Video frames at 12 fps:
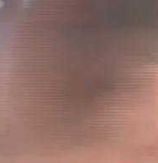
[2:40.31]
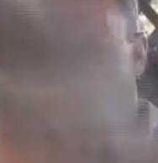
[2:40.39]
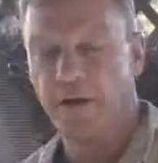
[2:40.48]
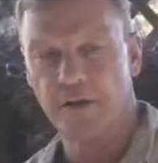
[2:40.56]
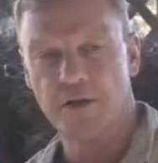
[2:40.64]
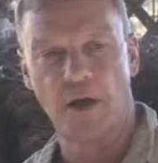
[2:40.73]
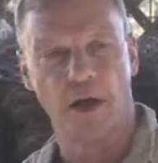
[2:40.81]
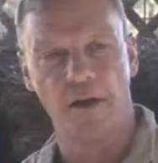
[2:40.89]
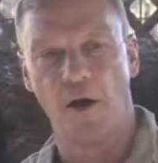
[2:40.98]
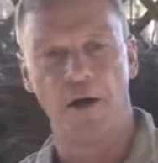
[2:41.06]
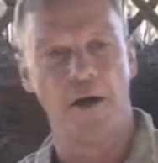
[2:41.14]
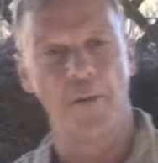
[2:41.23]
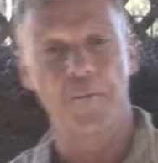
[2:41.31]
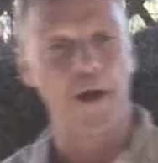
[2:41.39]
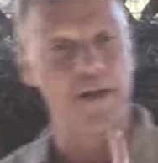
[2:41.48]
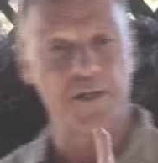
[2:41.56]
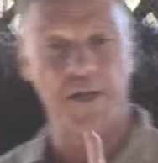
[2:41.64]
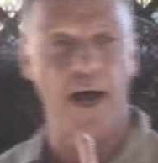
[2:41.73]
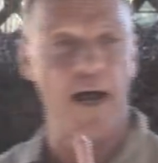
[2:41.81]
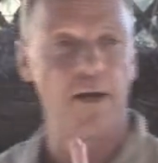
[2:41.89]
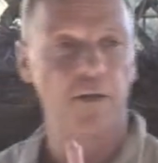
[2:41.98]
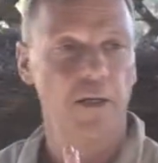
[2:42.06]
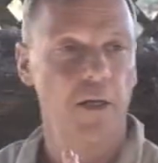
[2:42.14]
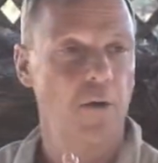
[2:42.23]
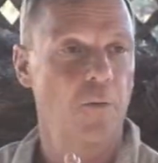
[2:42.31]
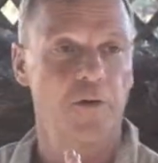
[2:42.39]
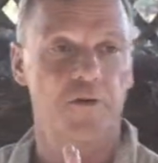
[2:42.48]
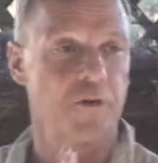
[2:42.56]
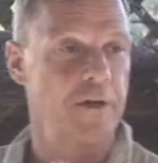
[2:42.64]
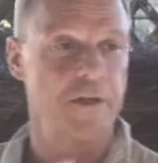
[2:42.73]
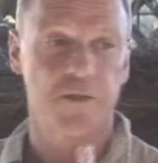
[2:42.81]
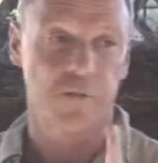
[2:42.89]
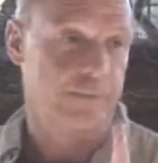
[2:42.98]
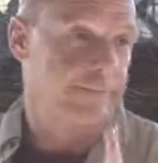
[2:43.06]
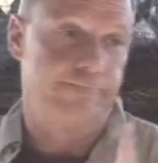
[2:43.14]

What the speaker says: There's an upright style where the tree is